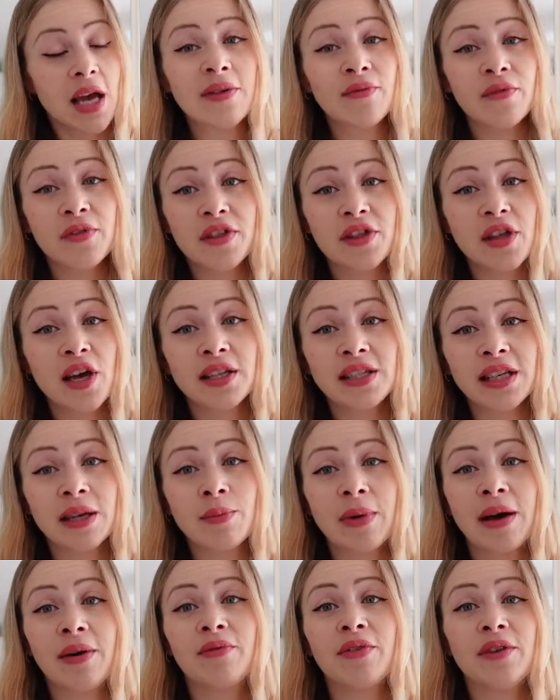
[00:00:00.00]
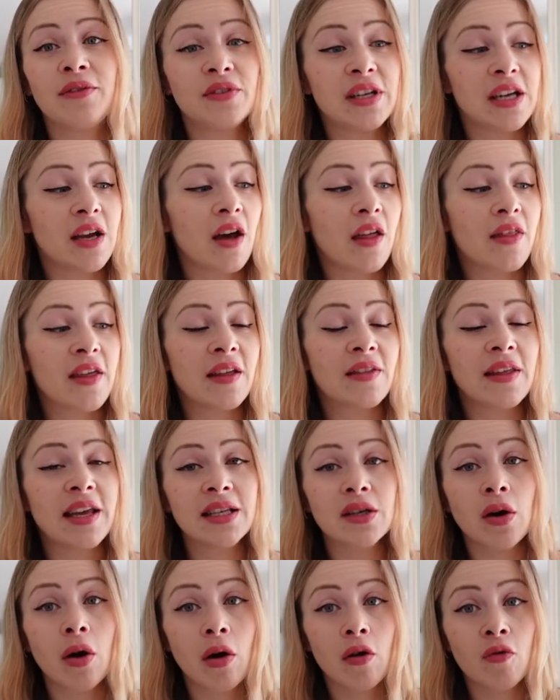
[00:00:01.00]
Even for £13.50 I think
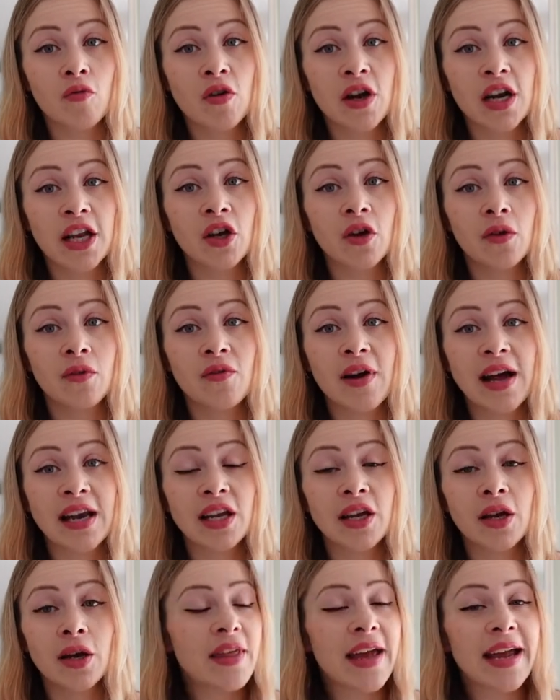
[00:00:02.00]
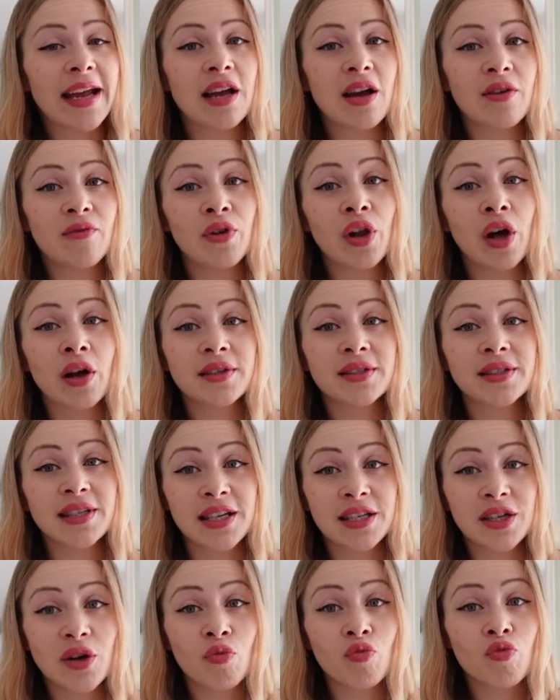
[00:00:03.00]
these are a really good value. They have
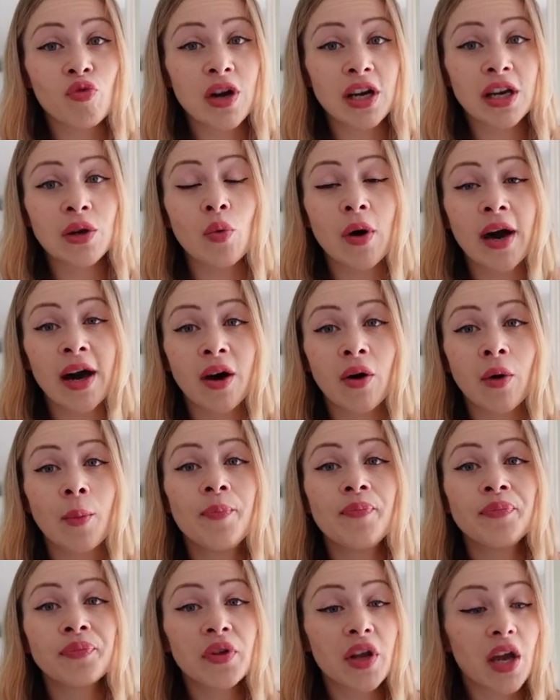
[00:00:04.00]
lasted really well.